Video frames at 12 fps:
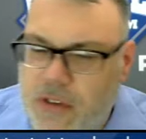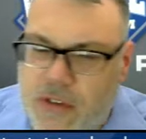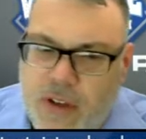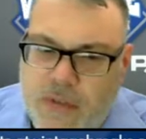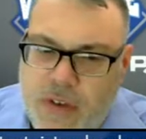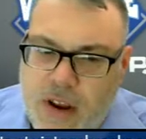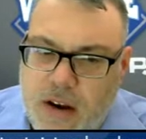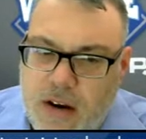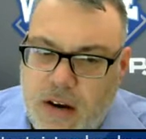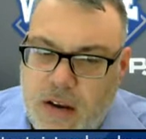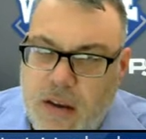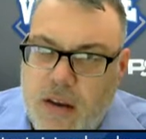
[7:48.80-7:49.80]
bunch of other
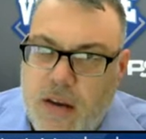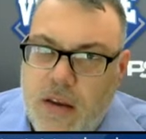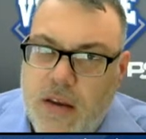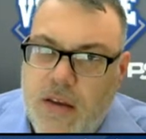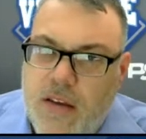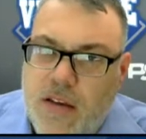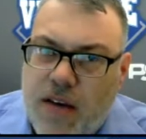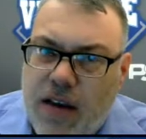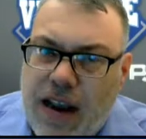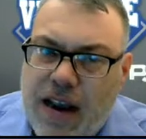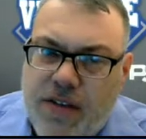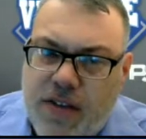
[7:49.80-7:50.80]
stuff in there.
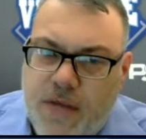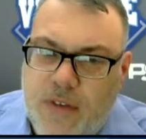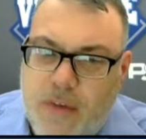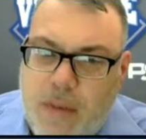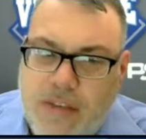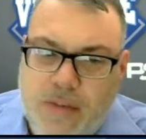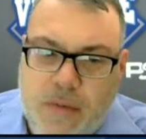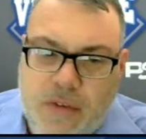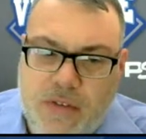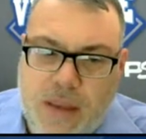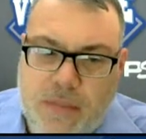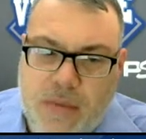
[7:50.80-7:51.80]
86 Flair
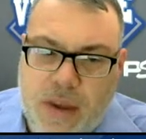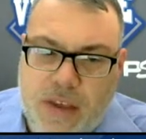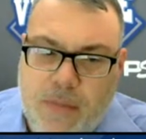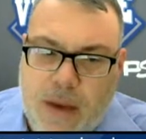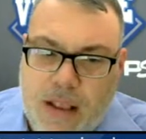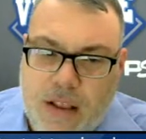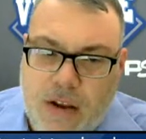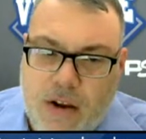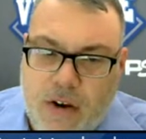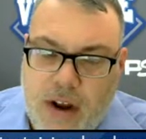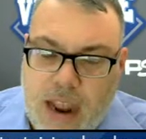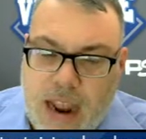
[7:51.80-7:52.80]
basketball set break
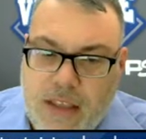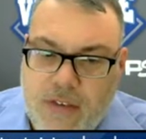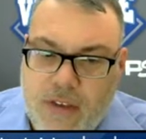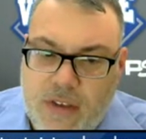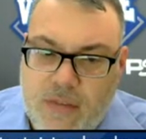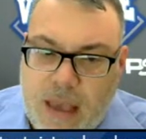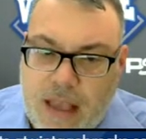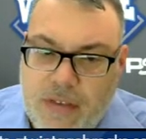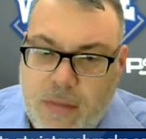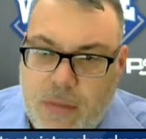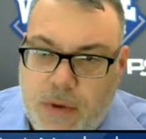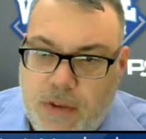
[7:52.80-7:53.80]
spot in the current
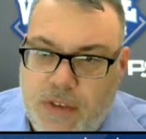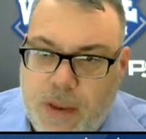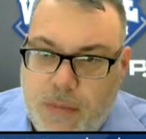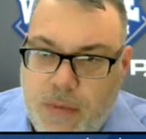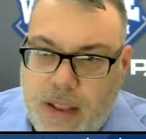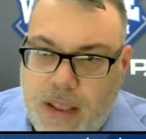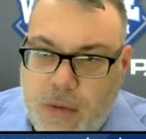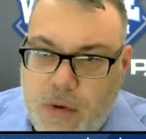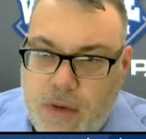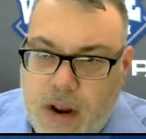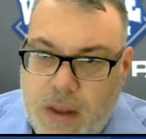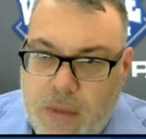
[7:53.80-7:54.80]
86 basketball set
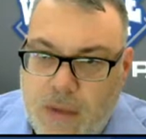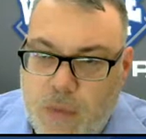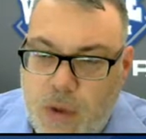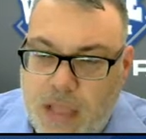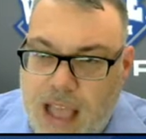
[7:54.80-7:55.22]
break that we're running.